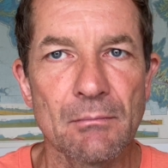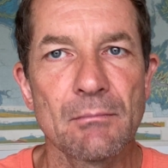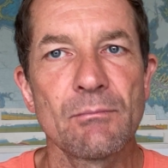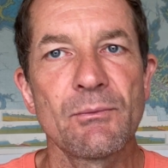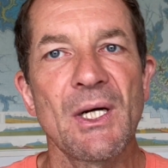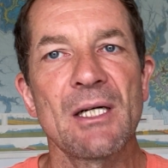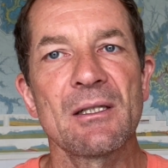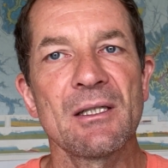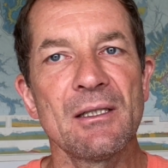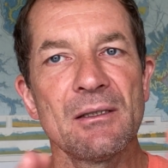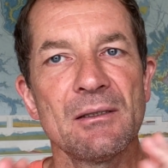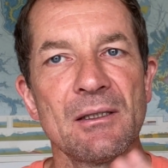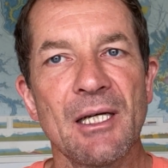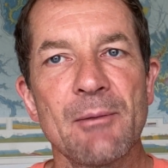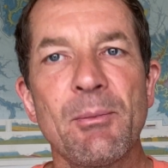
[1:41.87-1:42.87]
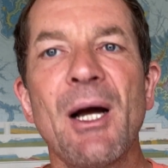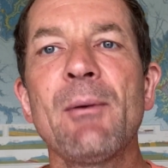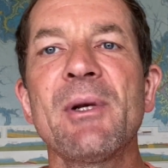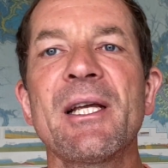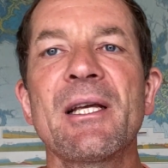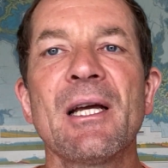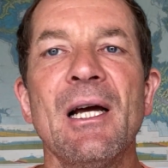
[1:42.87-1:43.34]
partner and
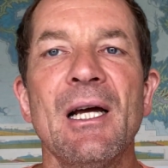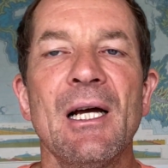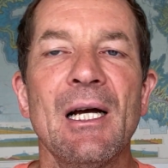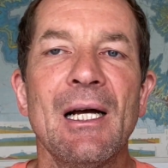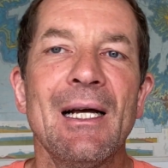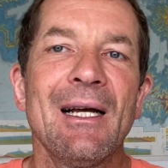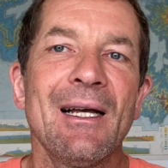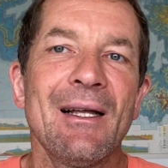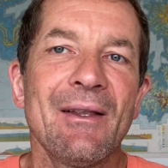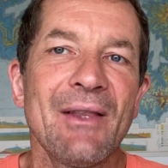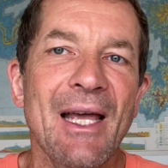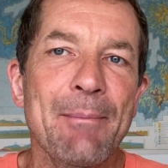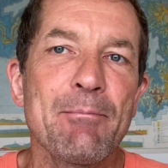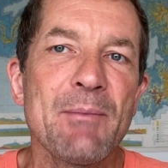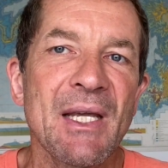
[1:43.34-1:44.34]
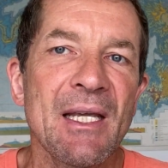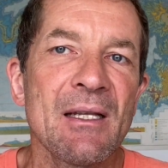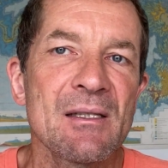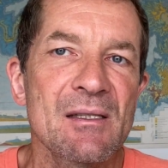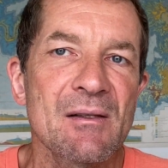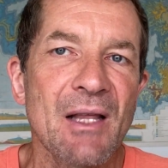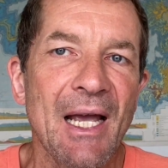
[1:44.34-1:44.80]
public. That
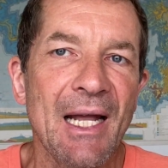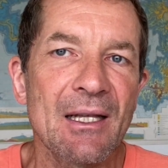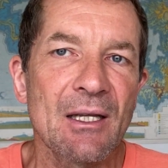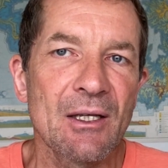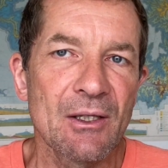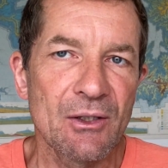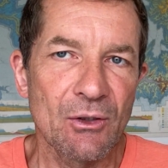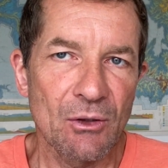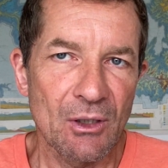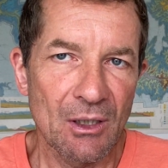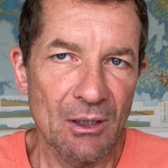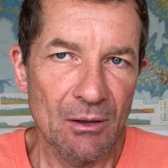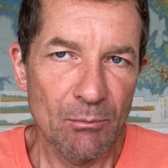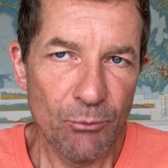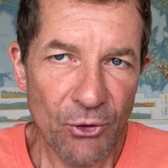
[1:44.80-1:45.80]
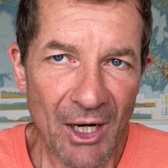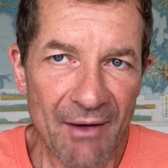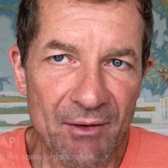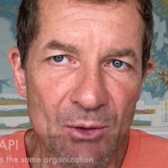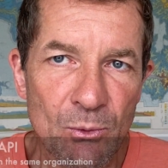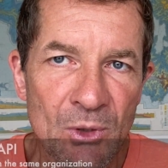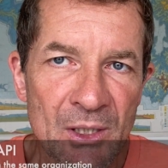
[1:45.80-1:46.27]
means that your
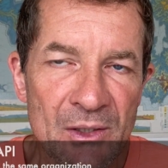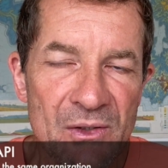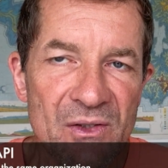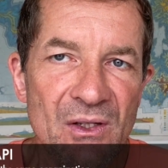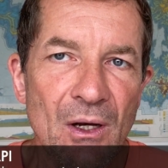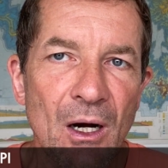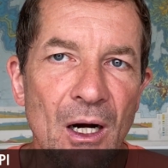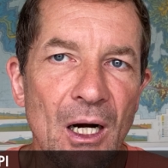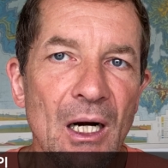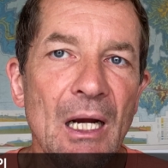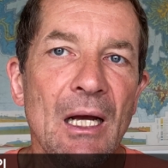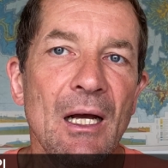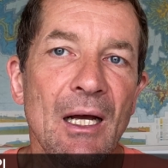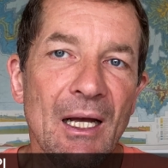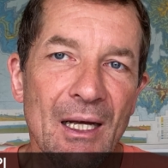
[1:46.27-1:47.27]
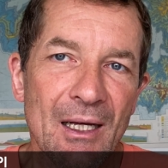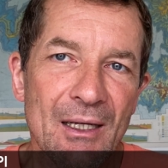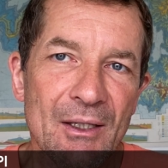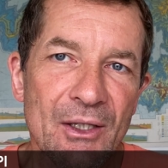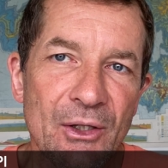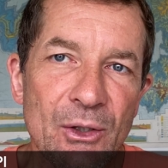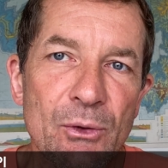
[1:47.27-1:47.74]
private ones are
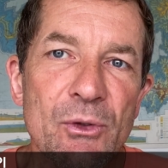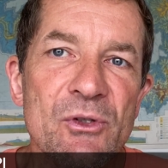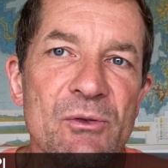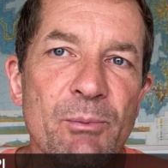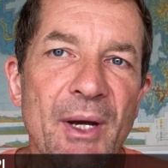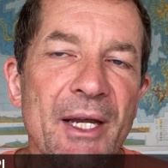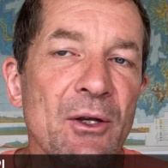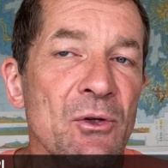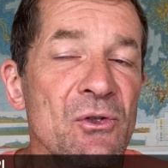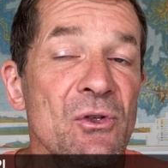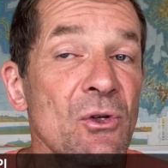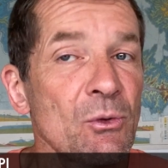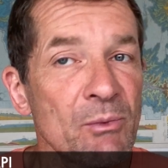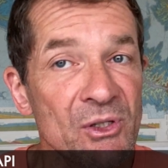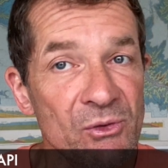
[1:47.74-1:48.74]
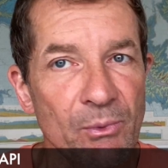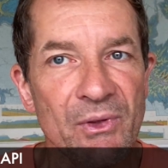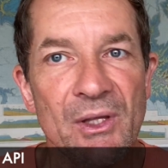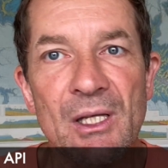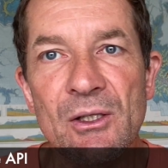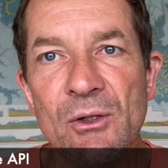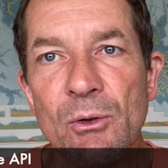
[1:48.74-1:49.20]
used by consumers
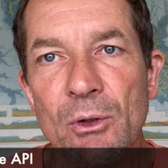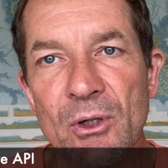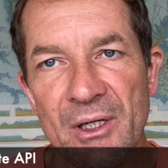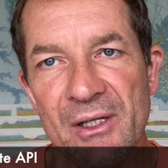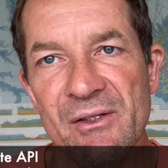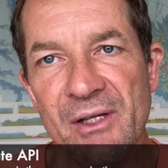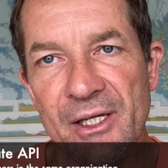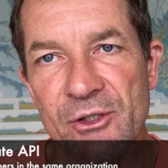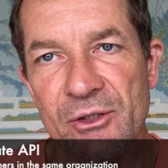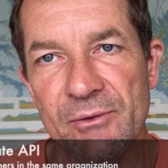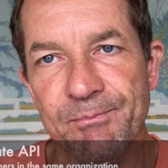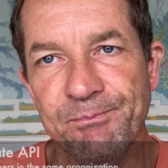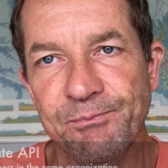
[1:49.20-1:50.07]
within your organization.